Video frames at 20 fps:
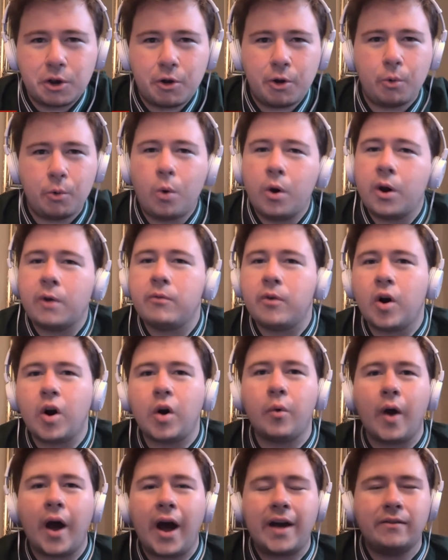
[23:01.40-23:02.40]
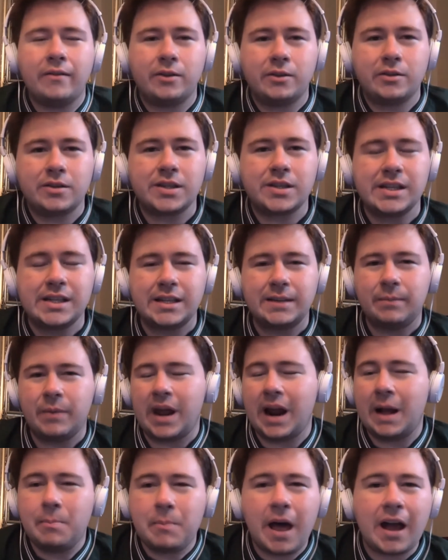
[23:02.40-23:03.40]
to one of our rivals, and
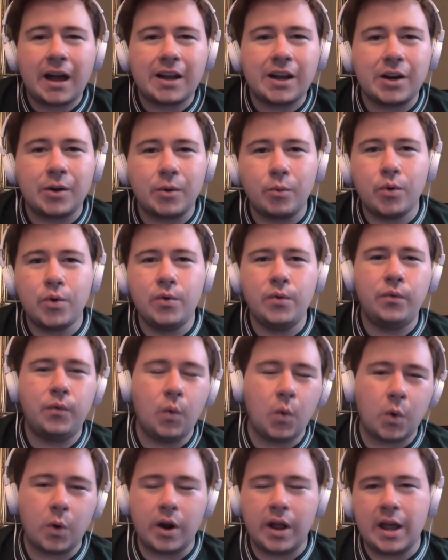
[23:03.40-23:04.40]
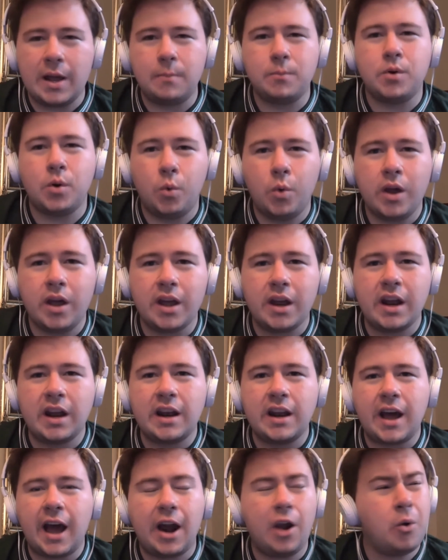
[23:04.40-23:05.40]
I'm not going to root for him to win.
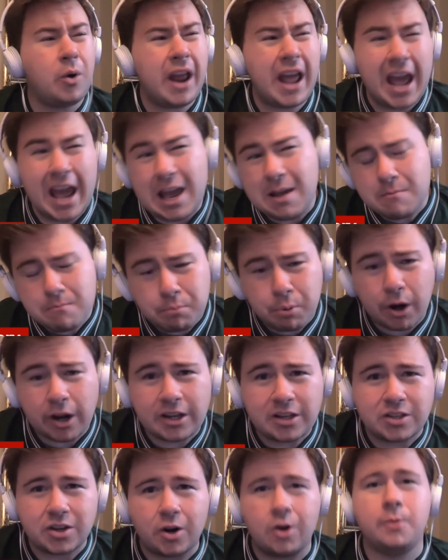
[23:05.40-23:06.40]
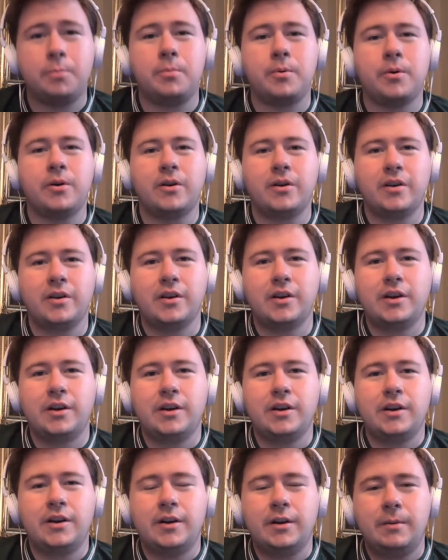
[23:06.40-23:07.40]
I don't hate Bryce Harper,
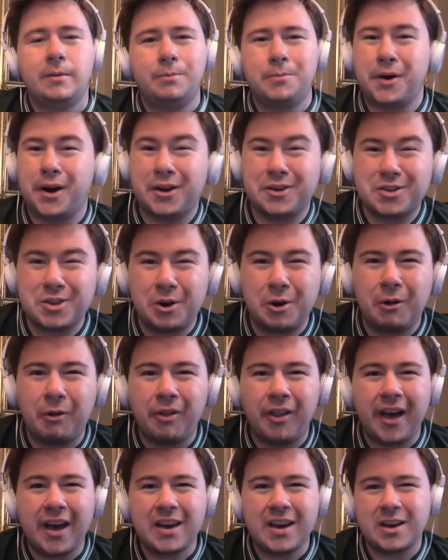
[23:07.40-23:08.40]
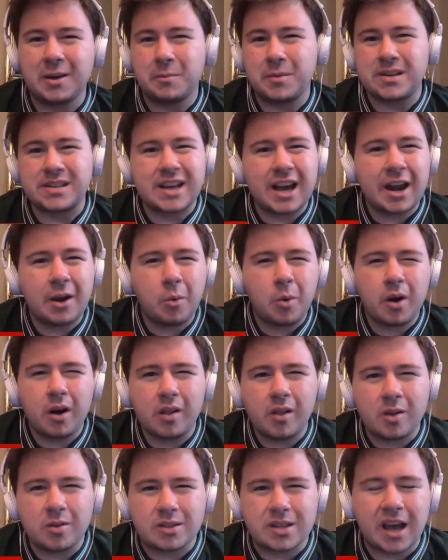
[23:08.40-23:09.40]
but I also don't like him. He's kind of one of
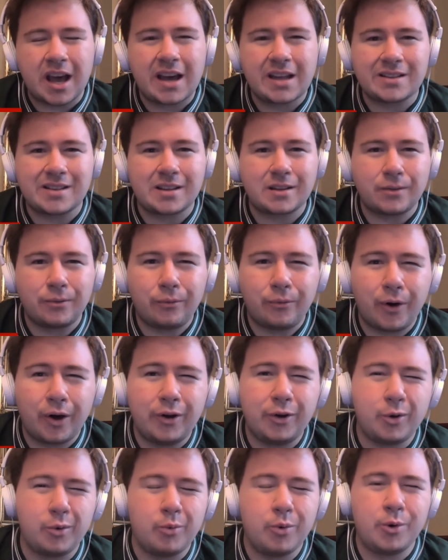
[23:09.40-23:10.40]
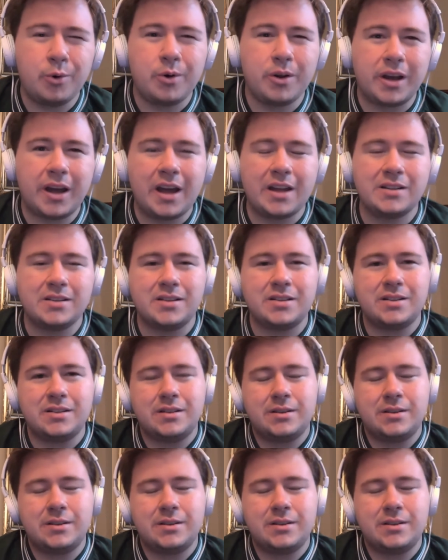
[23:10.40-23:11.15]
those guys that's fun to root against.